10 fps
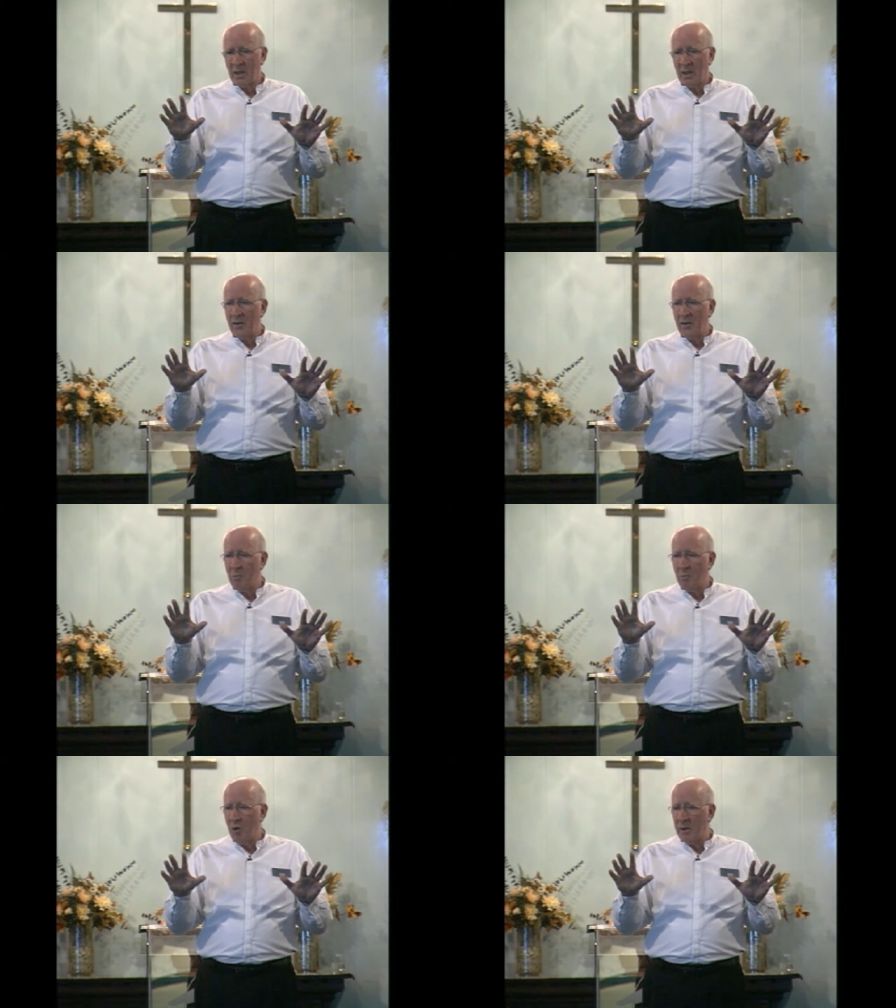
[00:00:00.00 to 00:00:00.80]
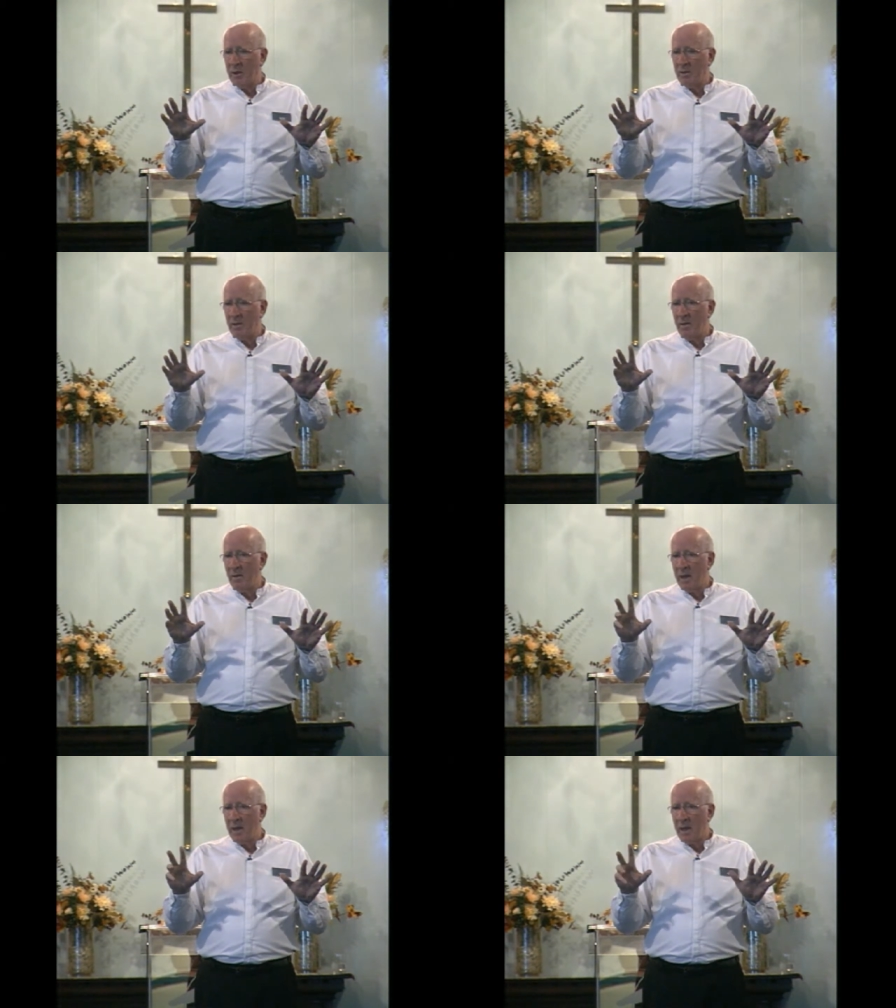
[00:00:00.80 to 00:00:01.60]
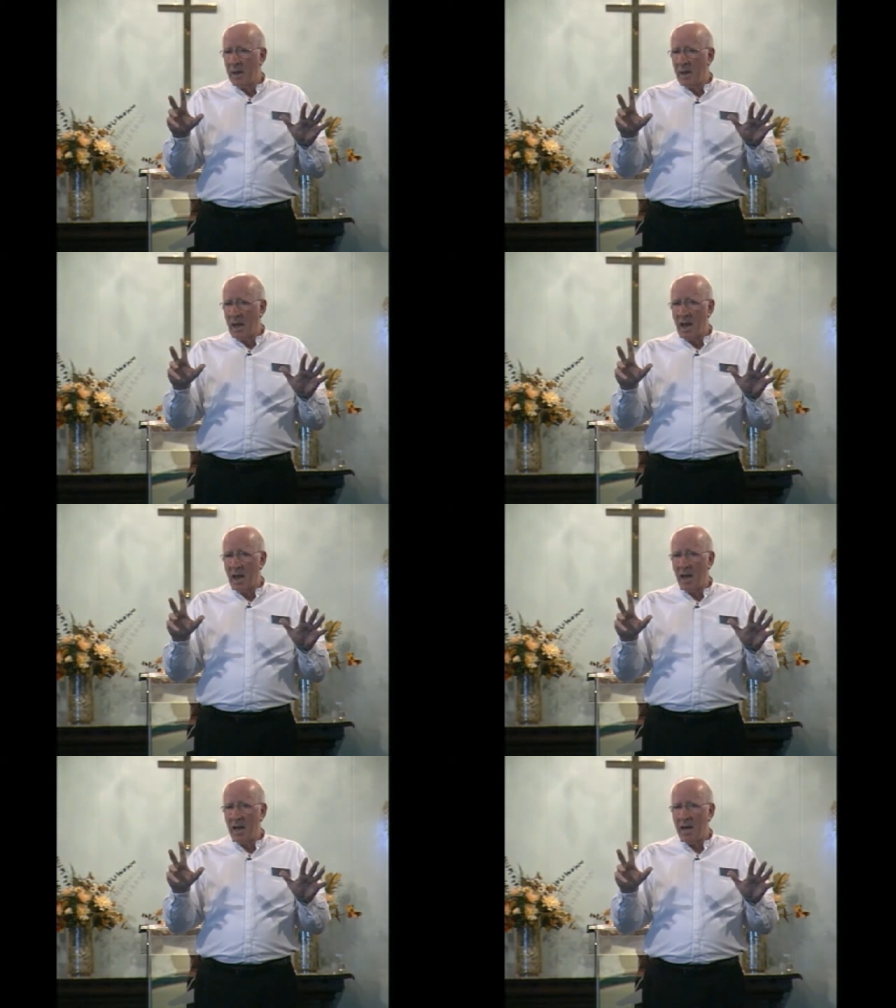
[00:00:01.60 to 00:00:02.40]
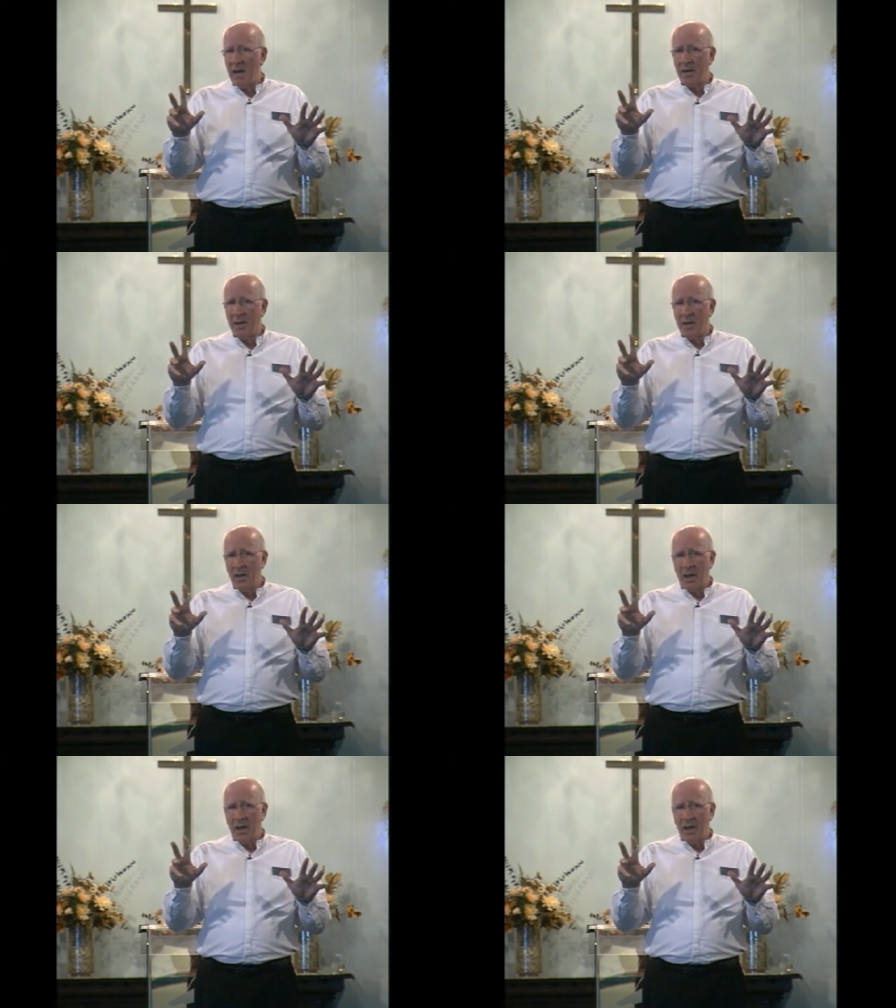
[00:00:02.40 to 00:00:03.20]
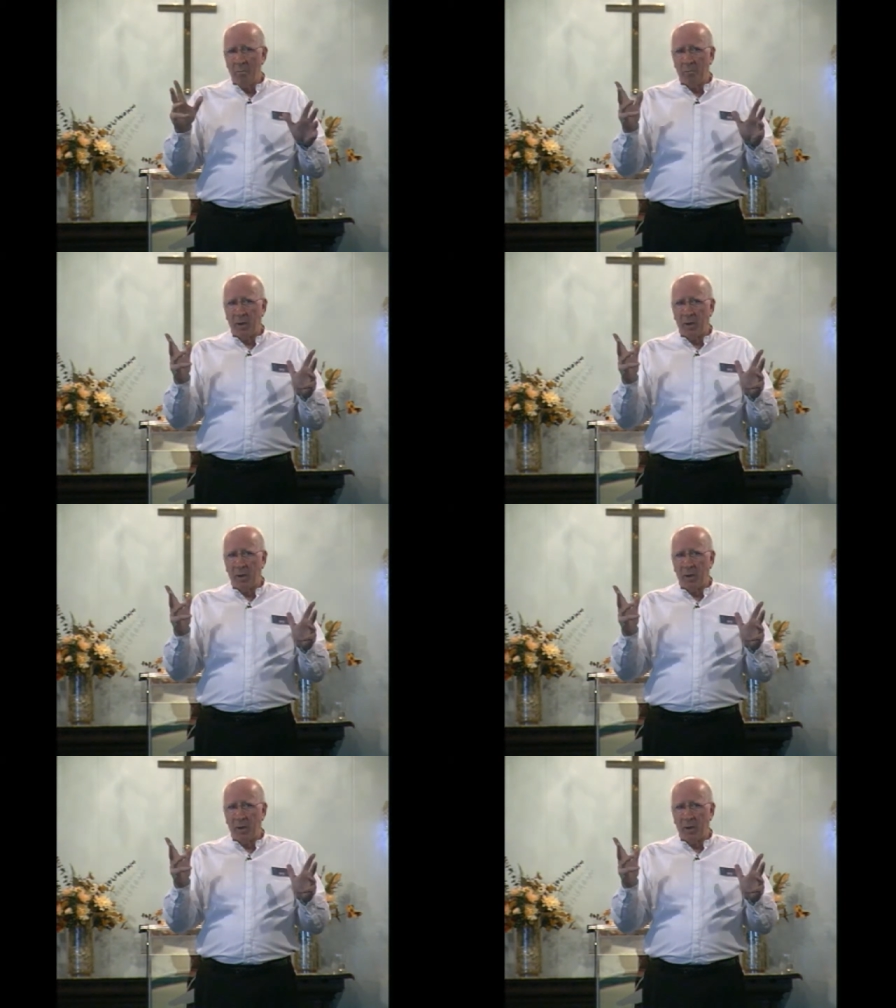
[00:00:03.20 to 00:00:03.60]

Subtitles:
In this moment, I am